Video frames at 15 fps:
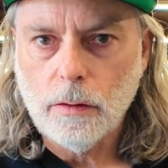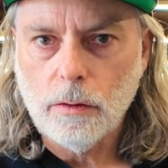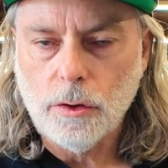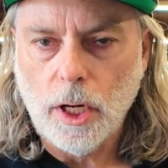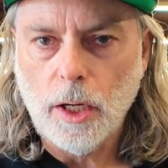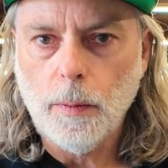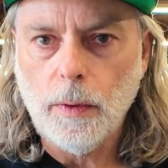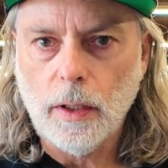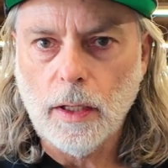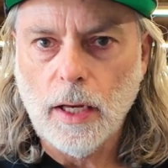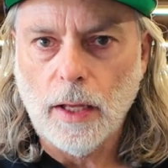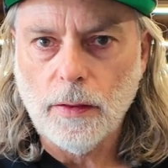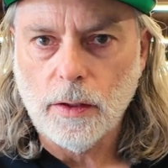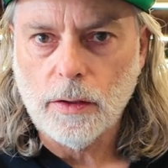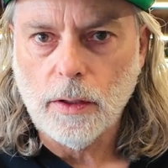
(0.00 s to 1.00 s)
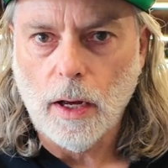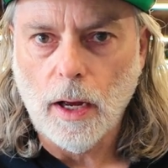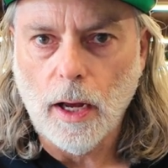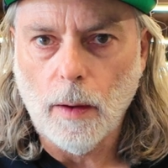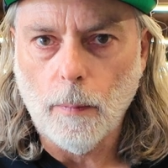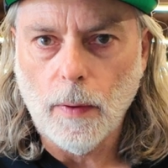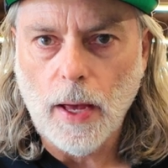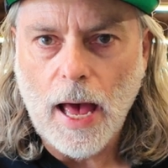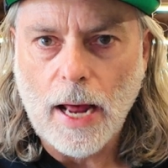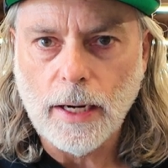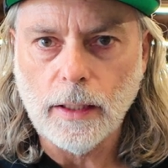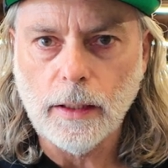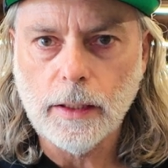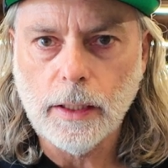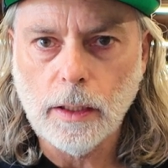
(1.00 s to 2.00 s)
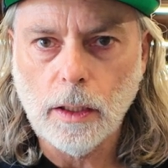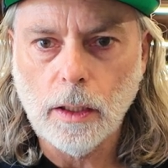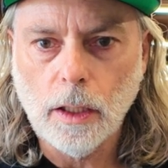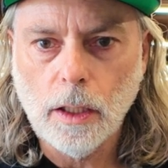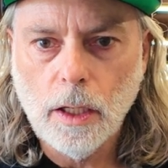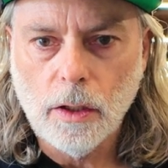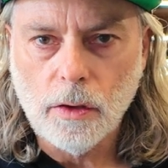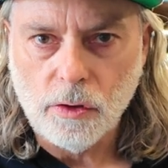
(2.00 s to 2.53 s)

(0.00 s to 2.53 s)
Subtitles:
Jamie, at the time, had a little